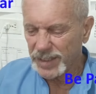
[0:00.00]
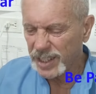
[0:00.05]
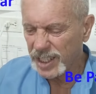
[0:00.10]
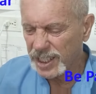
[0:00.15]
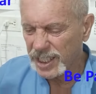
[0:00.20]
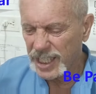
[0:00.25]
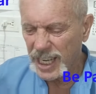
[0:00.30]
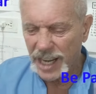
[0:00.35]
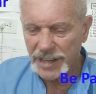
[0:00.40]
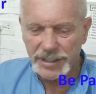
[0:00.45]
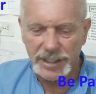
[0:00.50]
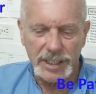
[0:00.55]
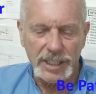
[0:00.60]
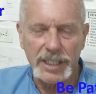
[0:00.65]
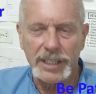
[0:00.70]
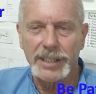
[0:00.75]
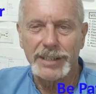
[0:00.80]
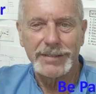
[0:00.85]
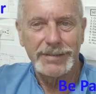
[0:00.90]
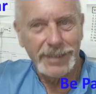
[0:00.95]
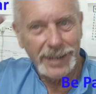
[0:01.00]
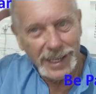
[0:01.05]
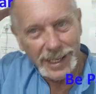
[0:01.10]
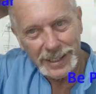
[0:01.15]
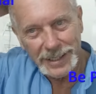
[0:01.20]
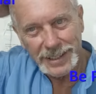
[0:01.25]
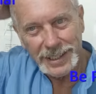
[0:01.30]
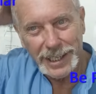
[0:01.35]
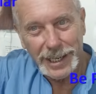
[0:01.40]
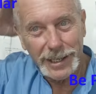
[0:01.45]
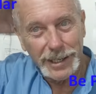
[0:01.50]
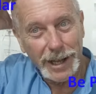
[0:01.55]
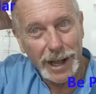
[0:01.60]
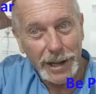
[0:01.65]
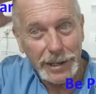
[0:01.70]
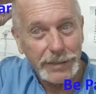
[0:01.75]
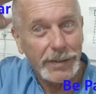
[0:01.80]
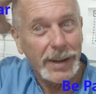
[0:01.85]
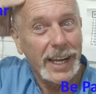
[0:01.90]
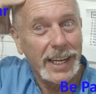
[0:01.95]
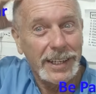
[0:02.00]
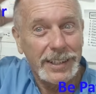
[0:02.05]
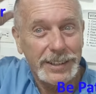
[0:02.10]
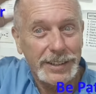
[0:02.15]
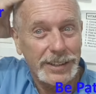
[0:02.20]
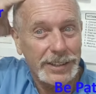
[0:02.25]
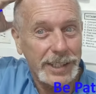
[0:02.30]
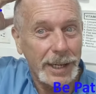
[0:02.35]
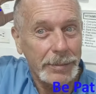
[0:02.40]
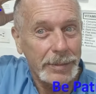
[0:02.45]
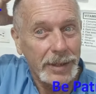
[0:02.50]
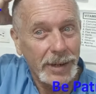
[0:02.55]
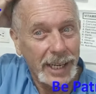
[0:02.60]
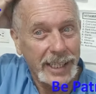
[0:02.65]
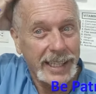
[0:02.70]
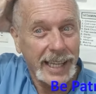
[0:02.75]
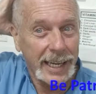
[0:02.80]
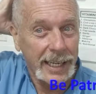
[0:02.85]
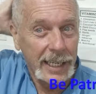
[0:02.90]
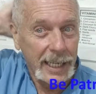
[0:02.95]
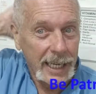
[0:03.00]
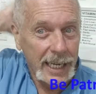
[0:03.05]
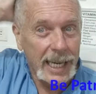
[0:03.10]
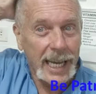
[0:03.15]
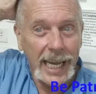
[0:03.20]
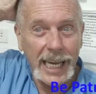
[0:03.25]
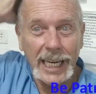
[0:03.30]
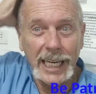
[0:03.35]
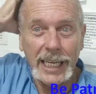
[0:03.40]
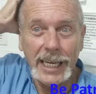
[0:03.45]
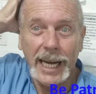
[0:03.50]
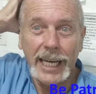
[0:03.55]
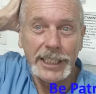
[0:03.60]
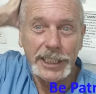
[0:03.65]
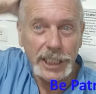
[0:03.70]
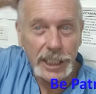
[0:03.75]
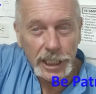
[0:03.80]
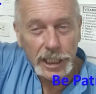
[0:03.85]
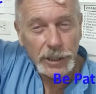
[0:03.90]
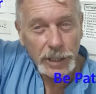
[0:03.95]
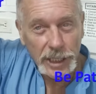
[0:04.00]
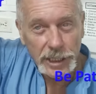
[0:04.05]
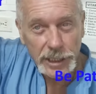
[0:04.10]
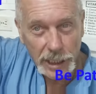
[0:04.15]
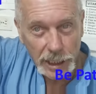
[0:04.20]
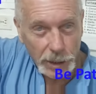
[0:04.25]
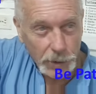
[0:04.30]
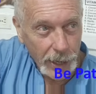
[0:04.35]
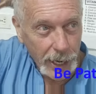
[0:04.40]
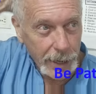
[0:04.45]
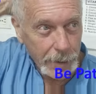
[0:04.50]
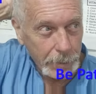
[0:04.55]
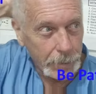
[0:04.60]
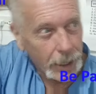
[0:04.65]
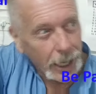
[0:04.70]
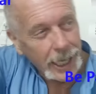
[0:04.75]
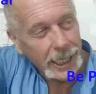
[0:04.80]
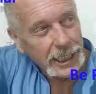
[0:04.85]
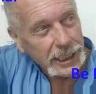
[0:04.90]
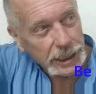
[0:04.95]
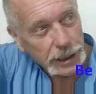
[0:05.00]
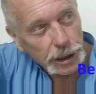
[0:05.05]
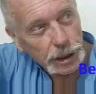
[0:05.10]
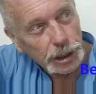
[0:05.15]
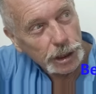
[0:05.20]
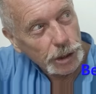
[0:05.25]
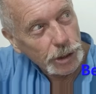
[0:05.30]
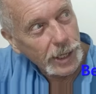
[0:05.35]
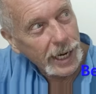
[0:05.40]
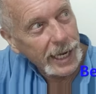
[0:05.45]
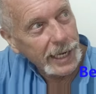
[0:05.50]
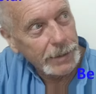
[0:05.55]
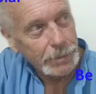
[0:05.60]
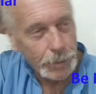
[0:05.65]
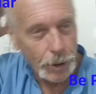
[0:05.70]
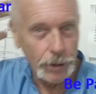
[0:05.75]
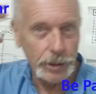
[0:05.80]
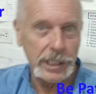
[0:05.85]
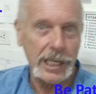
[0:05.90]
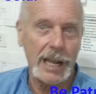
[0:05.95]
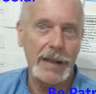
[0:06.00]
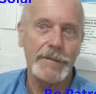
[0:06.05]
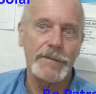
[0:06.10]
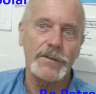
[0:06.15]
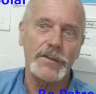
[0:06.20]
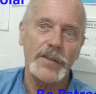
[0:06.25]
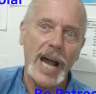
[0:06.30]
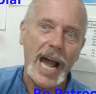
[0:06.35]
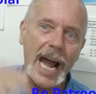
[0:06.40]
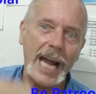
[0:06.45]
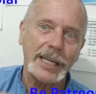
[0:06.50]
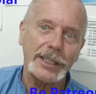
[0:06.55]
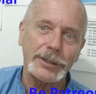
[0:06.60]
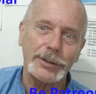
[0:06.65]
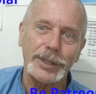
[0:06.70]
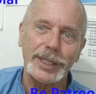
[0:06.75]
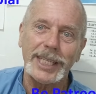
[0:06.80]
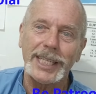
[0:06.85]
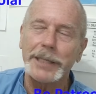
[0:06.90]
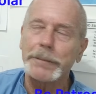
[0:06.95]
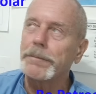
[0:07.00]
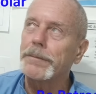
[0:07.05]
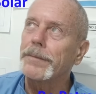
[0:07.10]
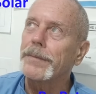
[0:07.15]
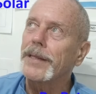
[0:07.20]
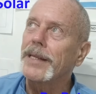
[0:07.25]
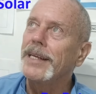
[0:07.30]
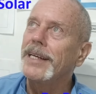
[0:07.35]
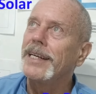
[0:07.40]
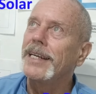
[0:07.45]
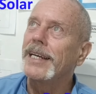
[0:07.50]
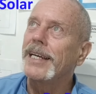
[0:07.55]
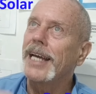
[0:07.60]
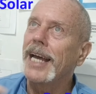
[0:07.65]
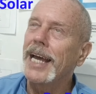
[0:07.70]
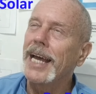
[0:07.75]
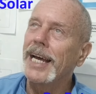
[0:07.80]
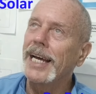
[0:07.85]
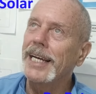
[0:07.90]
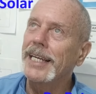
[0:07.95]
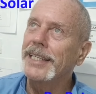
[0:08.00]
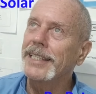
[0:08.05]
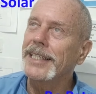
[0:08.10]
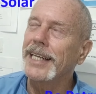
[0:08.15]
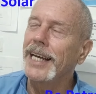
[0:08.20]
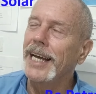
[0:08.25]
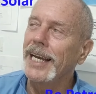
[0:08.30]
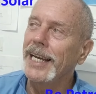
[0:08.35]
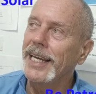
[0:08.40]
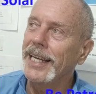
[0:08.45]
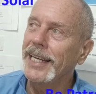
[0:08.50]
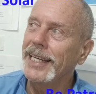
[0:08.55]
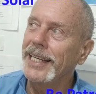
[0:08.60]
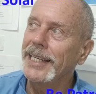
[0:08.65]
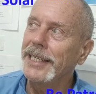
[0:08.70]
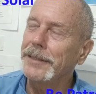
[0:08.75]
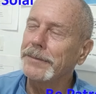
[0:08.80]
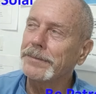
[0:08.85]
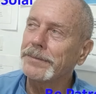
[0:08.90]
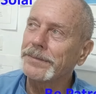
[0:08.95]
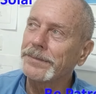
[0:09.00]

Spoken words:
the desert of near Las Vegas or something like that. Any desert is a great place to create both a factory and a